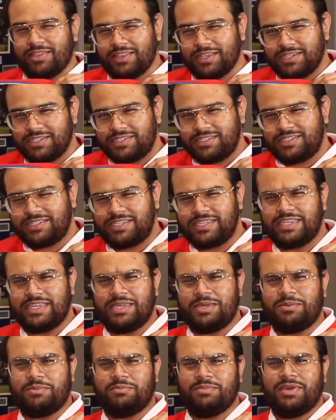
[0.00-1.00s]
This
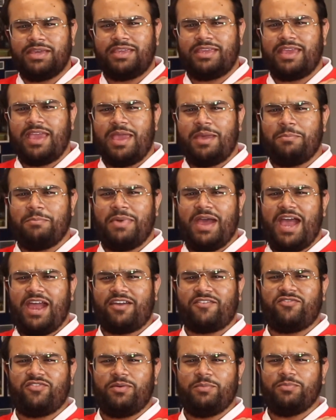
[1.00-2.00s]
team came
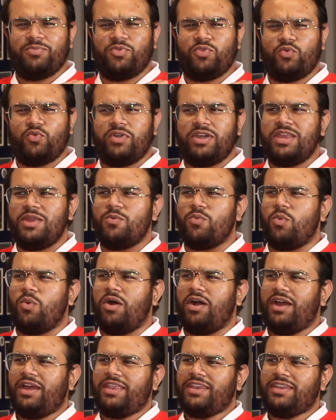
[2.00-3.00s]
back from
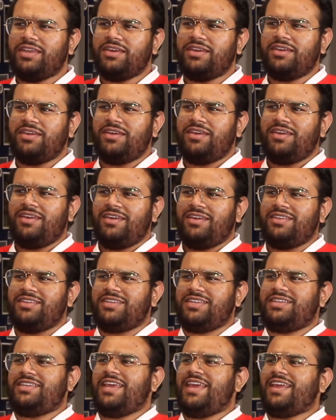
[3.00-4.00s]
3-1
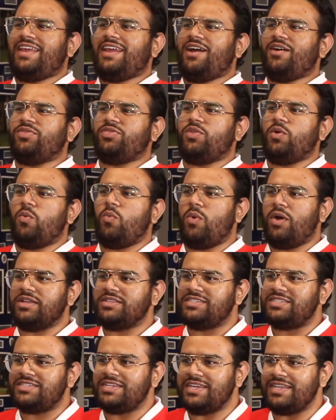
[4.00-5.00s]
to take out the
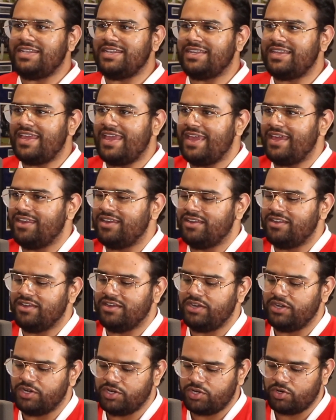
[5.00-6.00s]
1 seed in Canada,
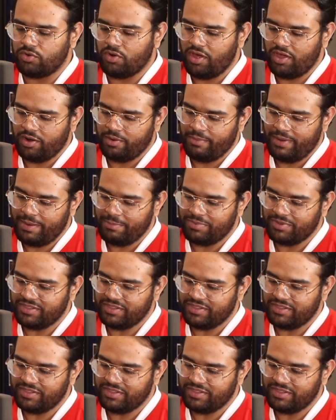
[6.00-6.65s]
your Toronto Maple